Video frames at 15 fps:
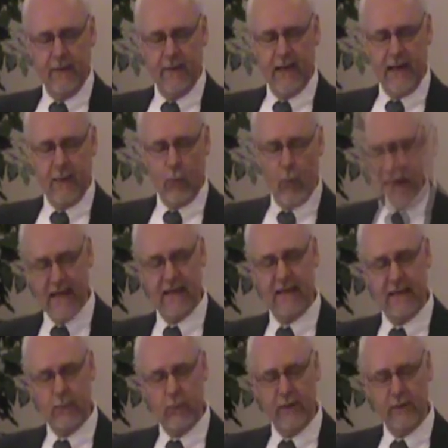that
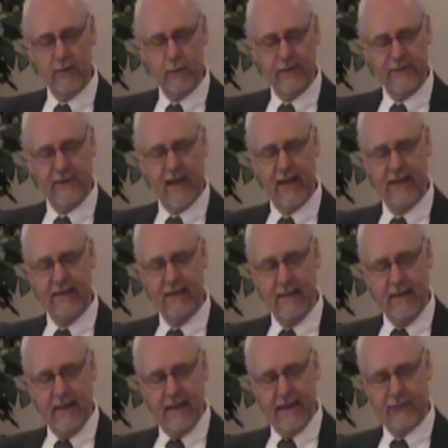Kennedy will resign
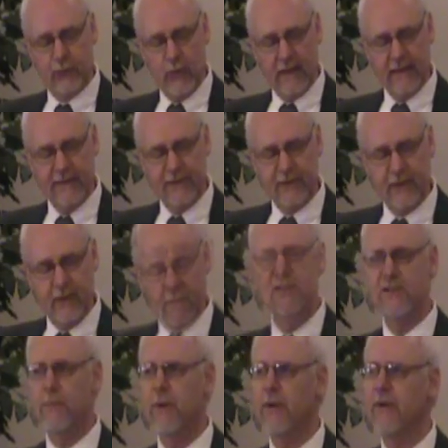as well as uh,
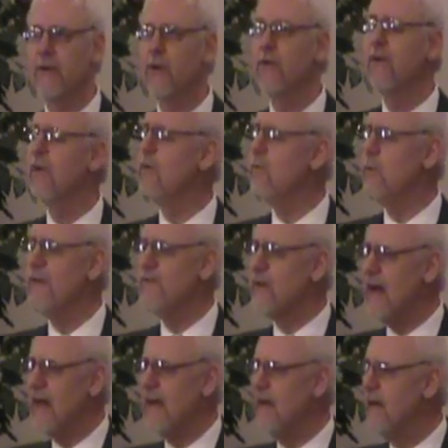Ginsburg. You, you, we've
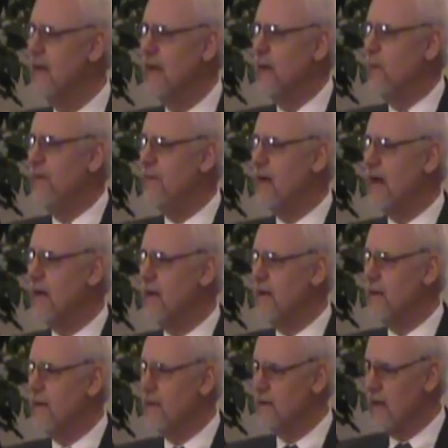got, a, we've got
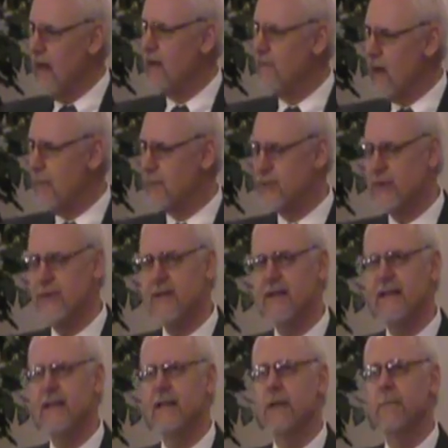a, a lot of
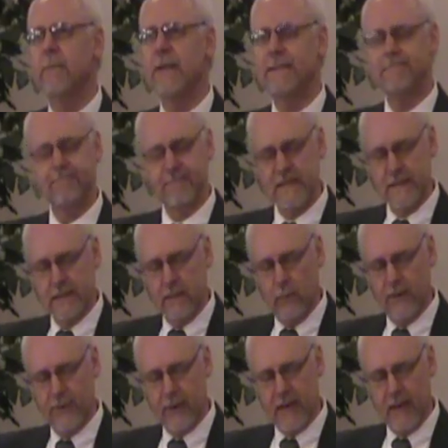opportunity here, but
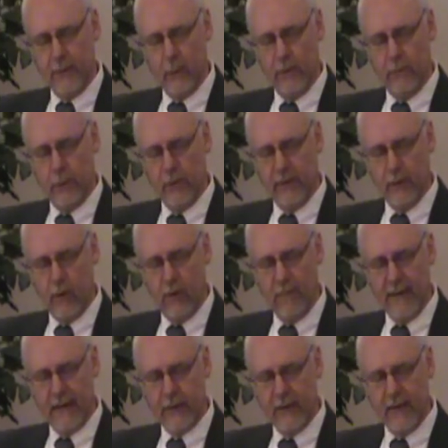whether God will pull it all
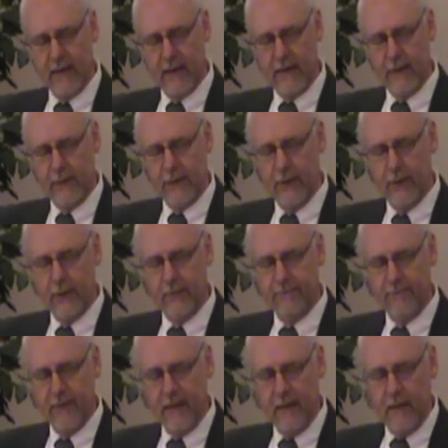back or not, I don't know.